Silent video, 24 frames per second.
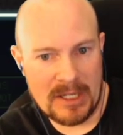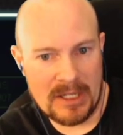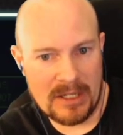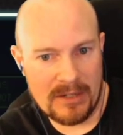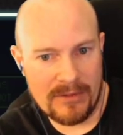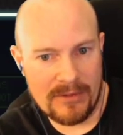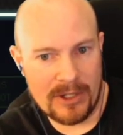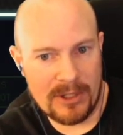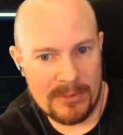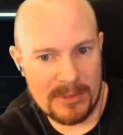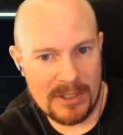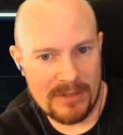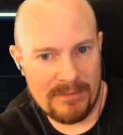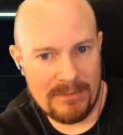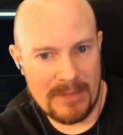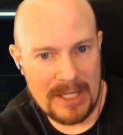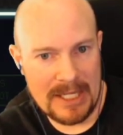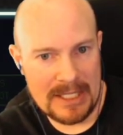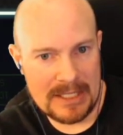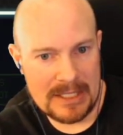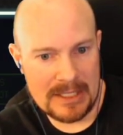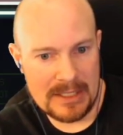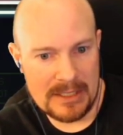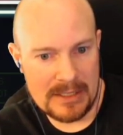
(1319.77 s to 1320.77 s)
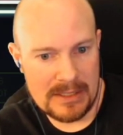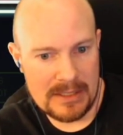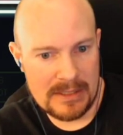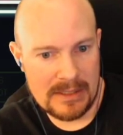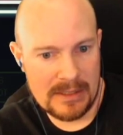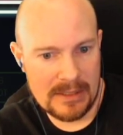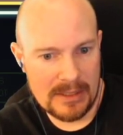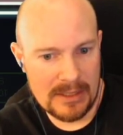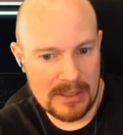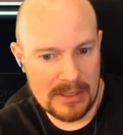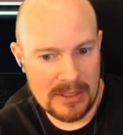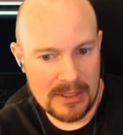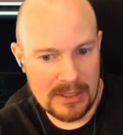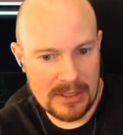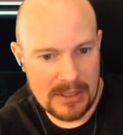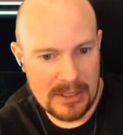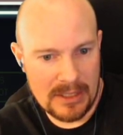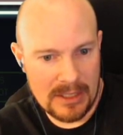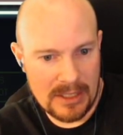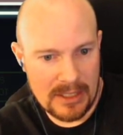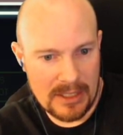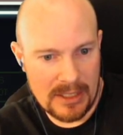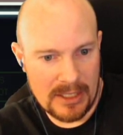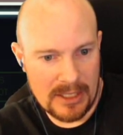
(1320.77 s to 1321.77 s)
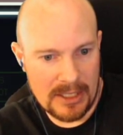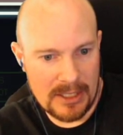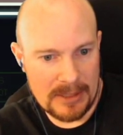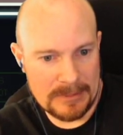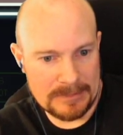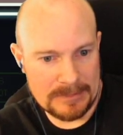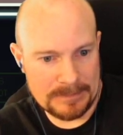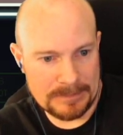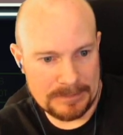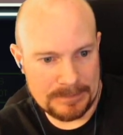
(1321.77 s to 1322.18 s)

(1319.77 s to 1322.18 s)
of army of mantids, um,